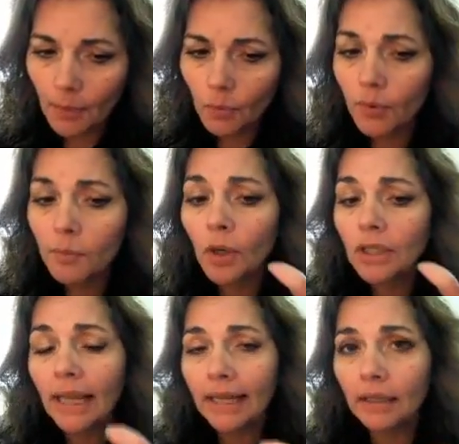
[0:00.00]
were
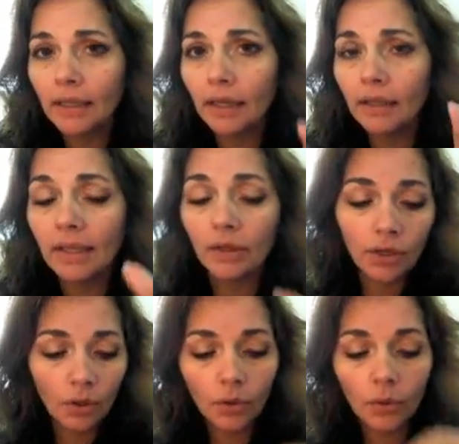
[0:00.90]
more likely, that
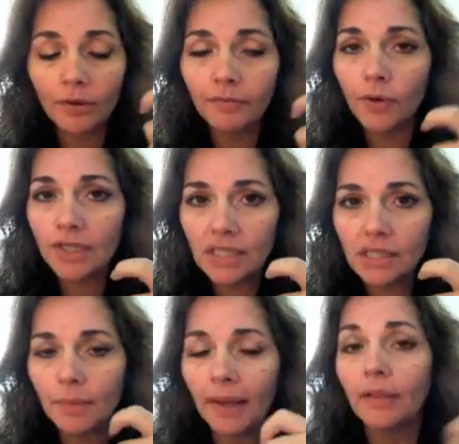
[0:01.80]
who were forced to
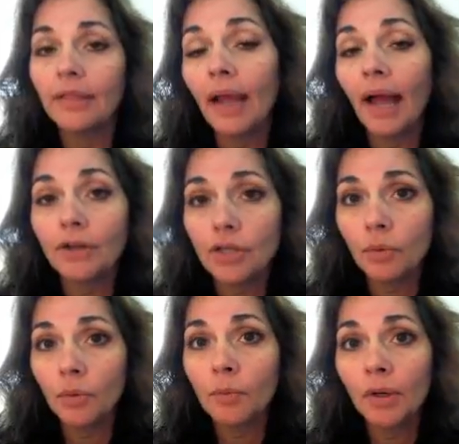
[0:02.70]
smile, they actually
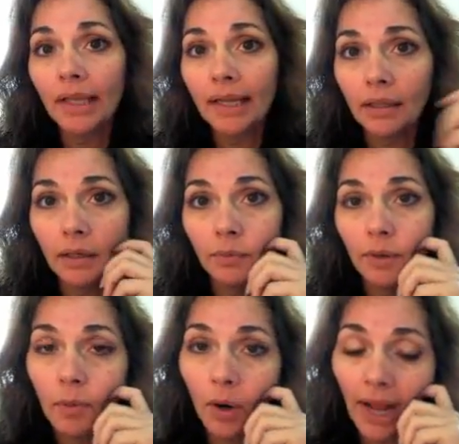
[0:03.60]
were more likely to
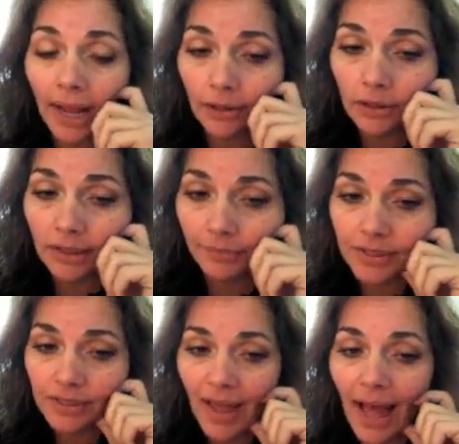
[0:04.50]
report higher
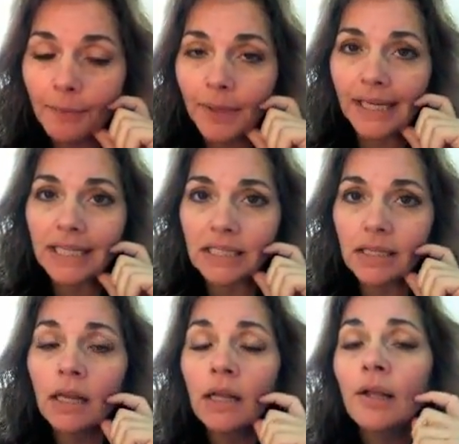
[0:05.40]
levels of happiness.
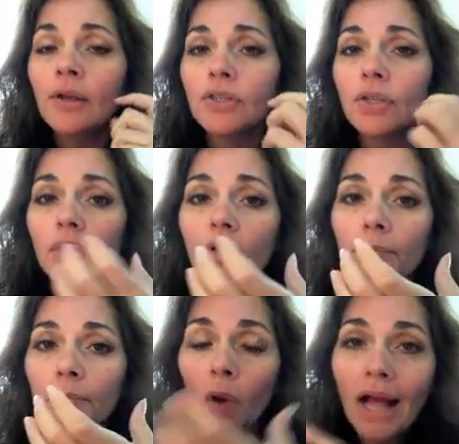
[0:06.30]
So
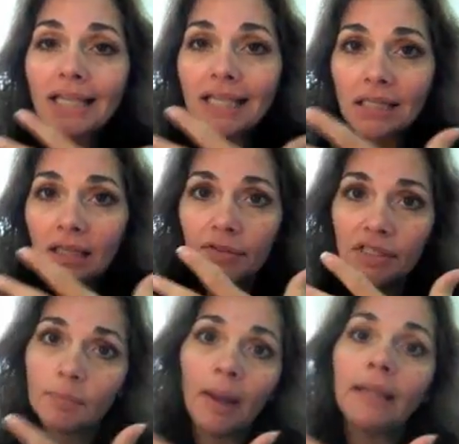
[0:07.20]
the process of
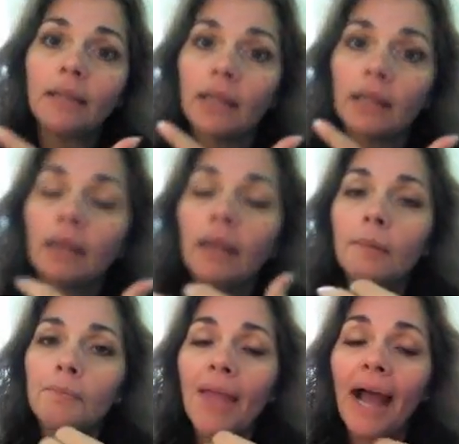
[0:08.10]
smiling
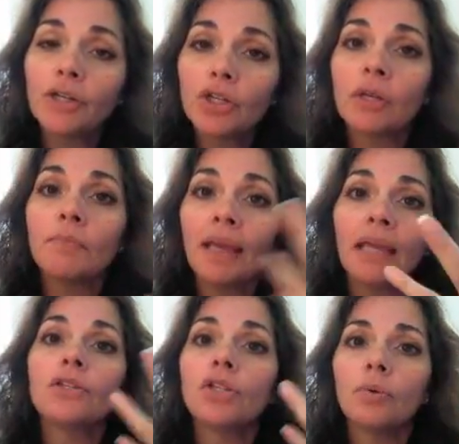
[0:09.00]
actually
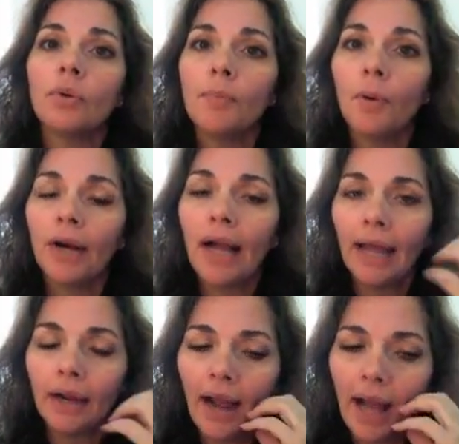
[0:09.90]
makes you report
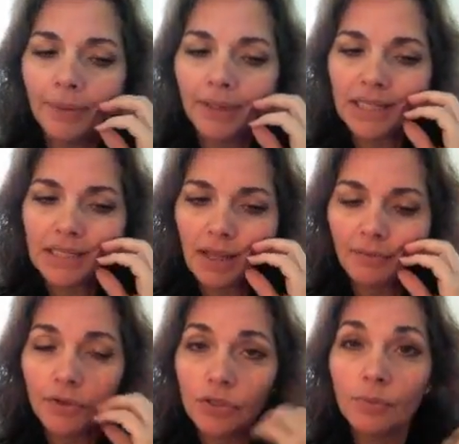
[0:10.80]
higher happiness
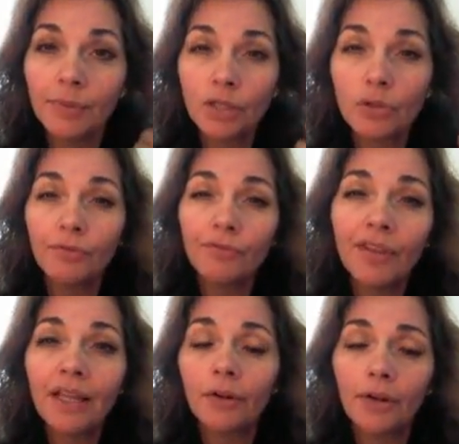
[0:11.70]
levels, or makes you
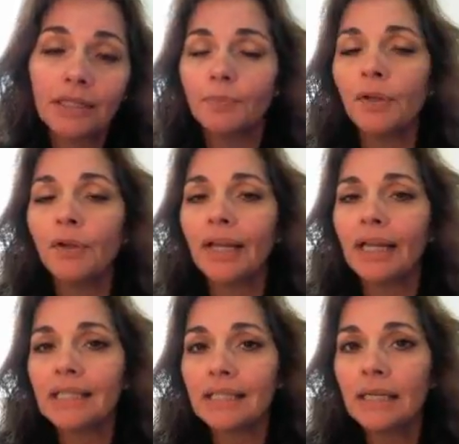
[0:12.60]
feel or
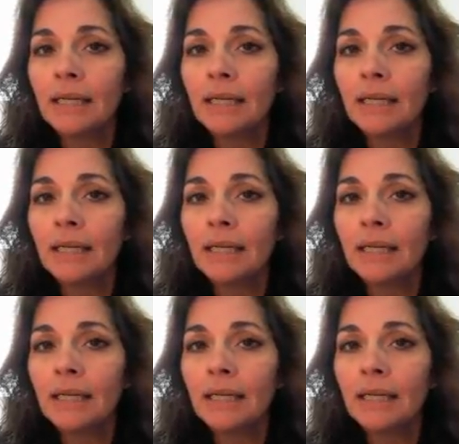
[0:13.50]
experience